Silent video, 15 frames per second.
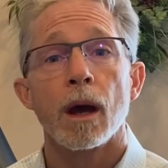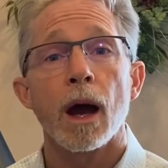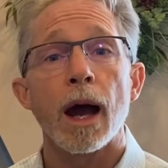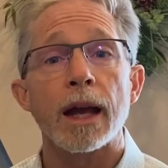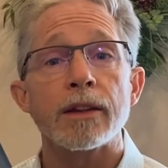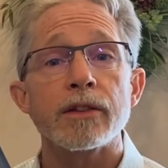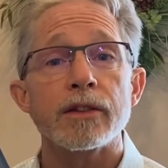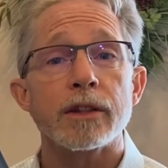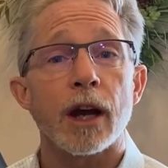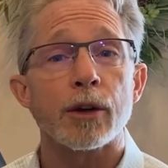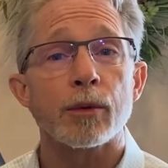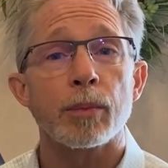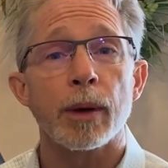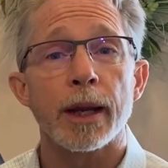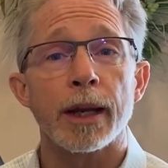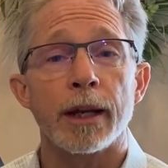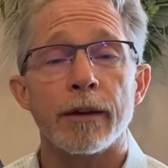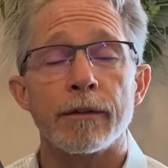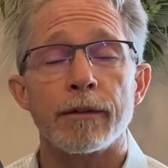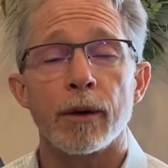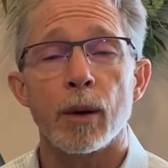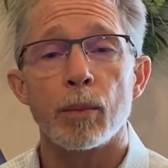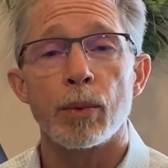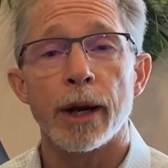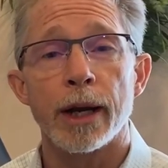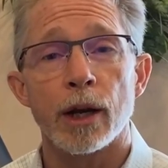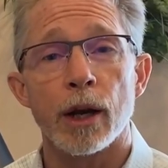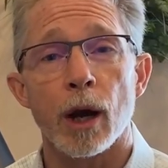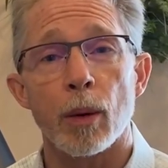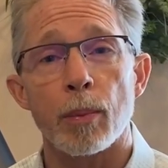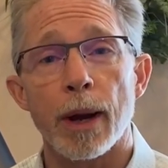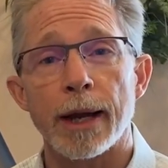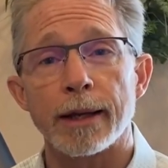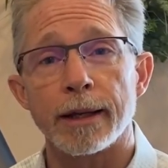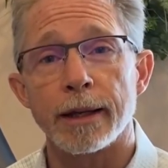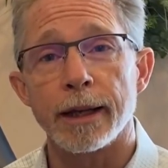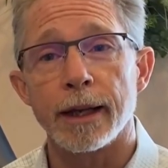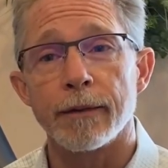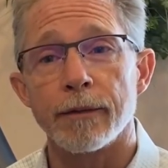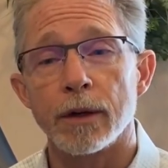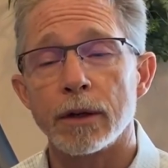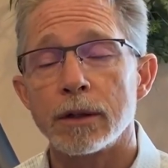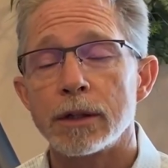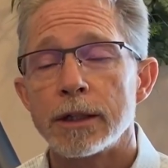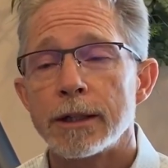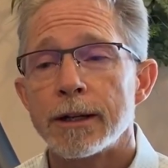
Hi, this is Dr. Brennan from Brennan Chiropractic in Anvil.